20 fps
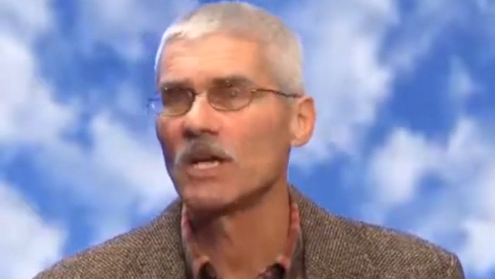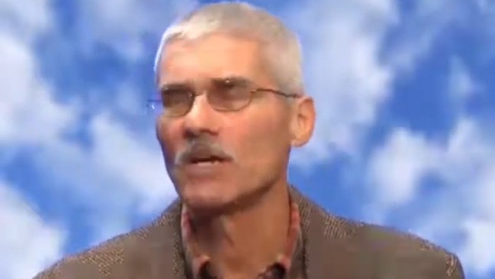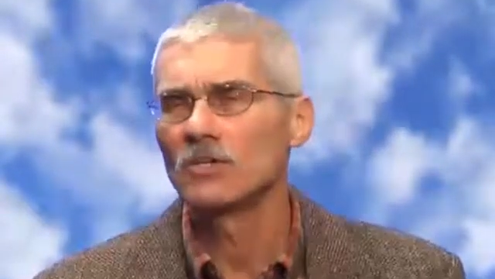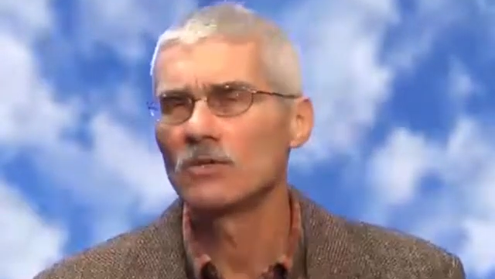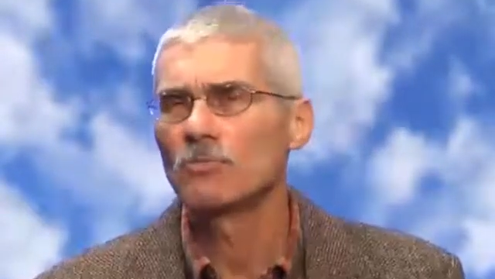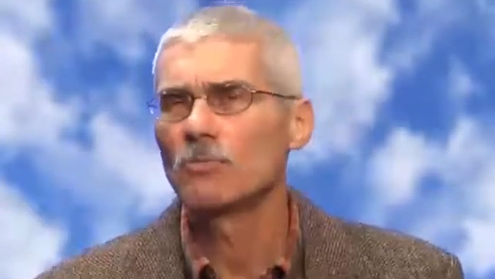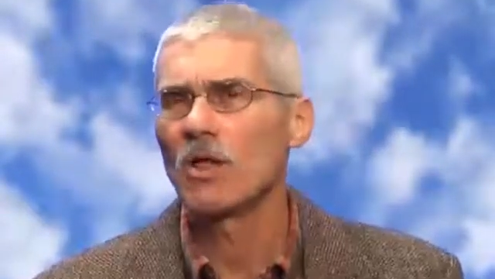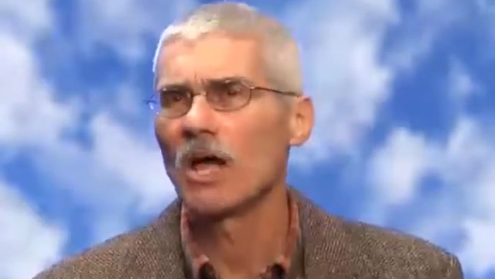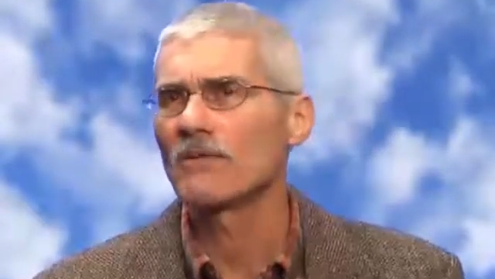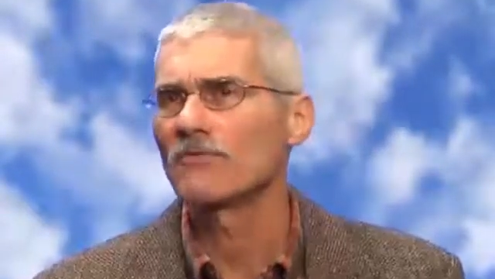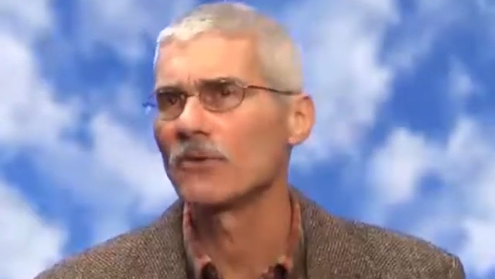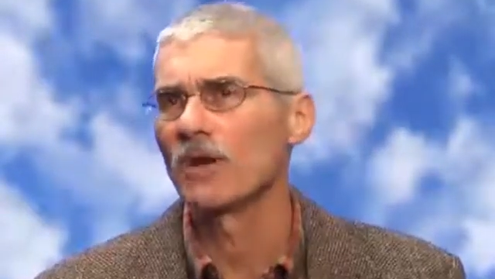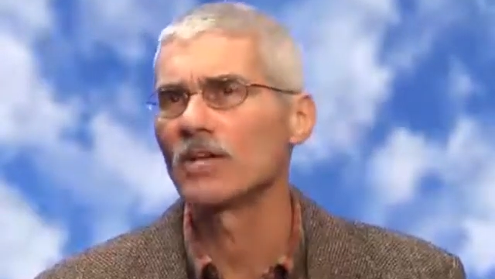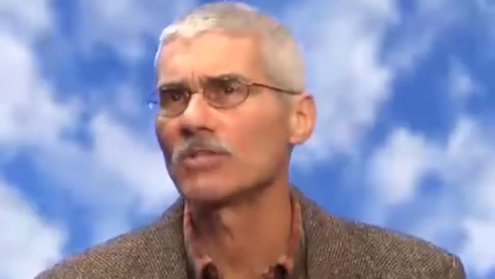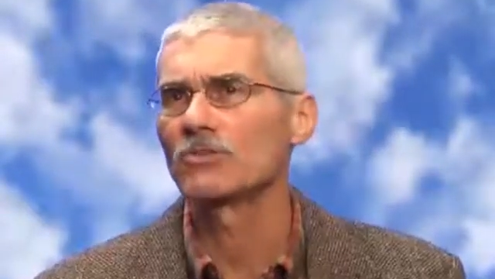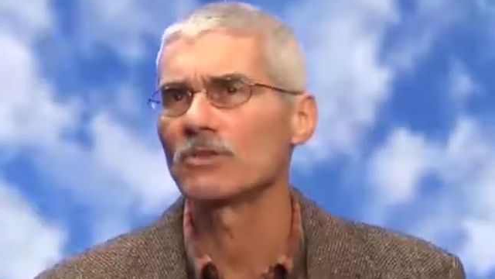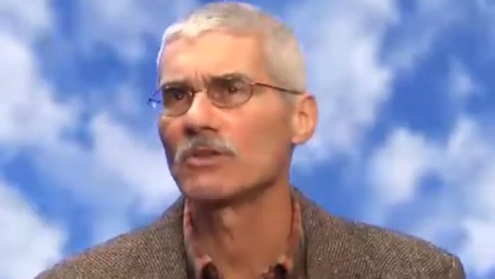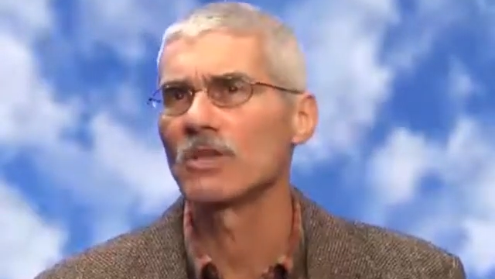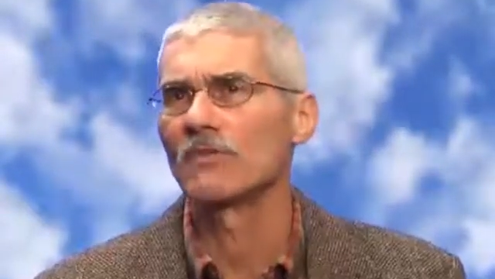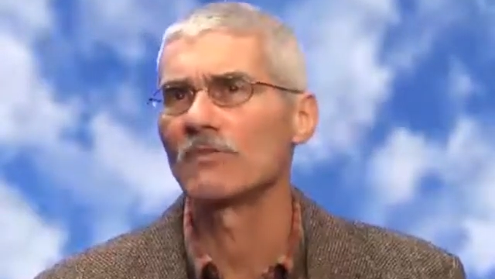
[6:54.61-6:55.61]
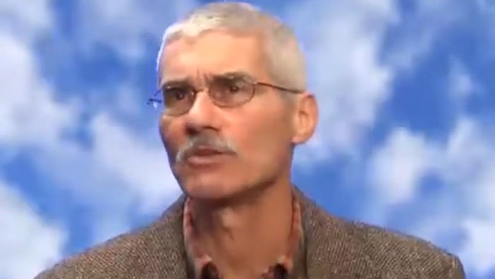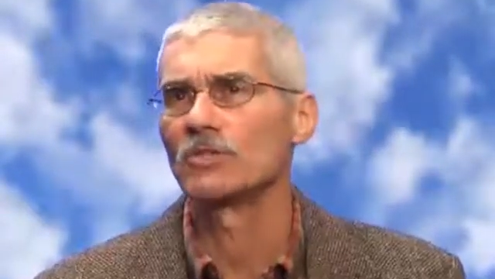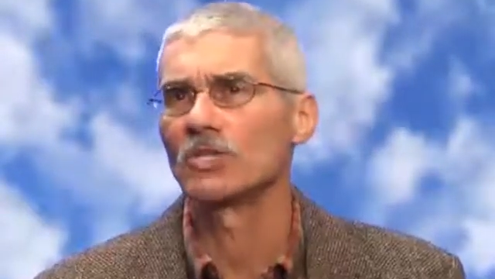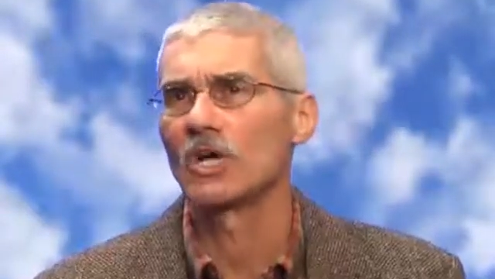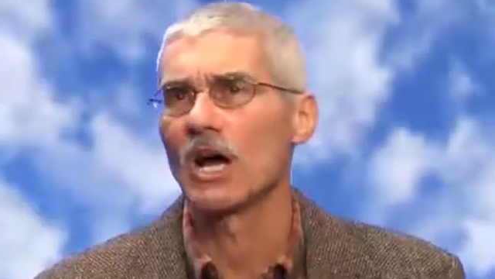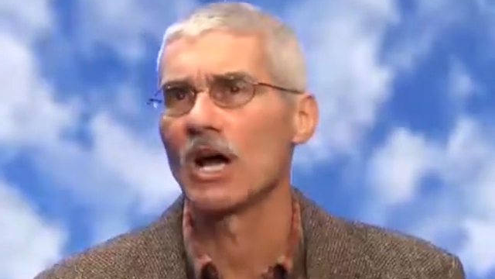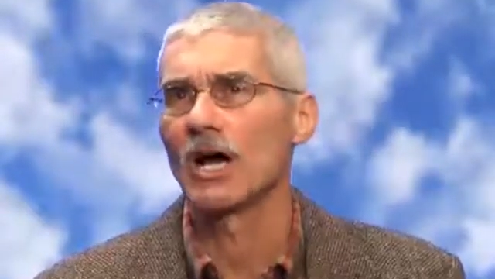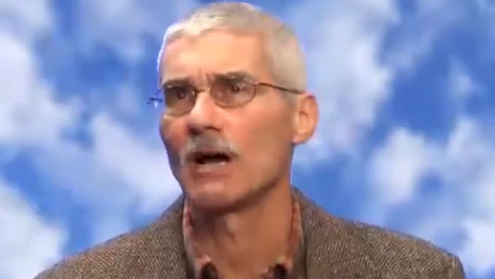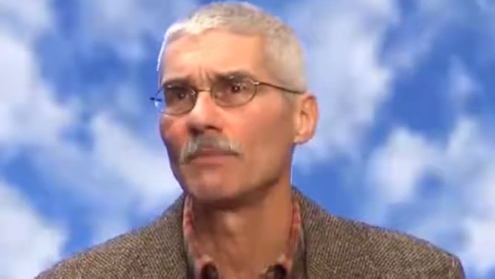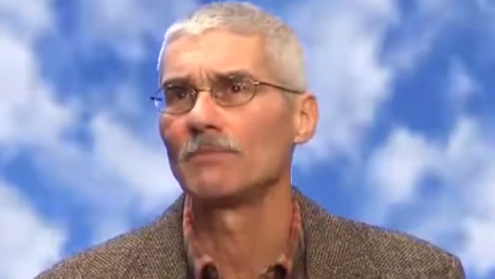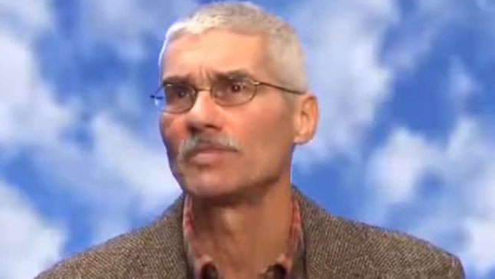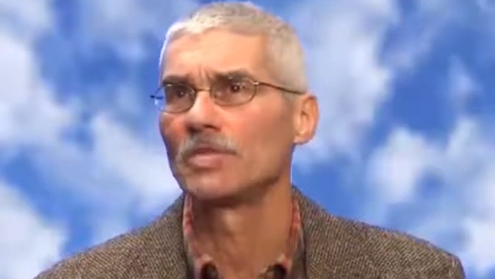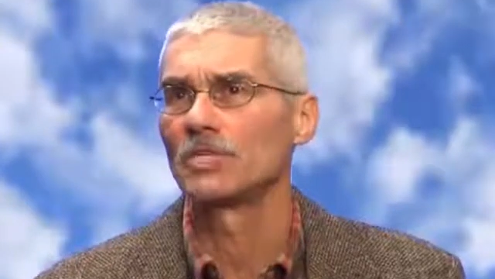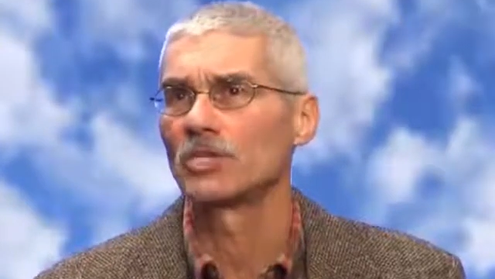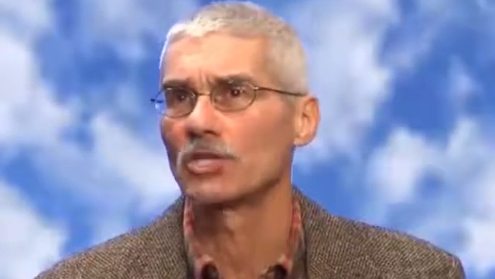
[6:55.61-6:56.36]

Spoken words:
to apply for entry-level jobs in